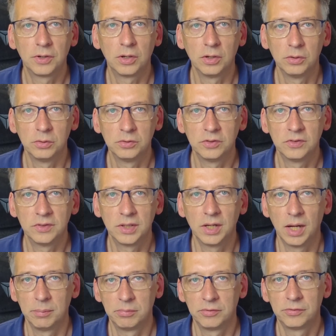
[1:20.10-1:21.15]
closes the
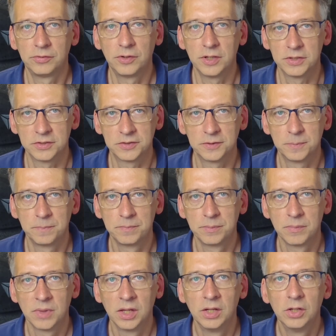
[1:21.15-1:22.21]
gap fast.
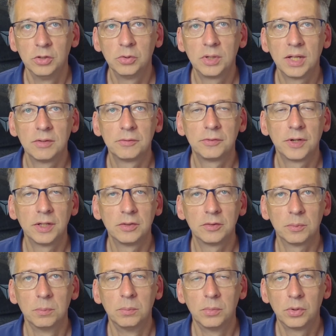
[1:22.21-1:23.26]
You can
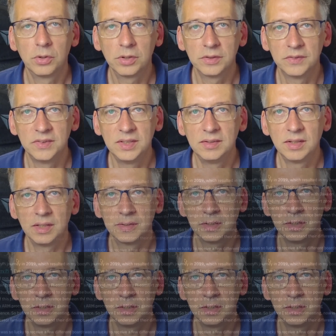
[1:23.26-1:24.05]
find more detailed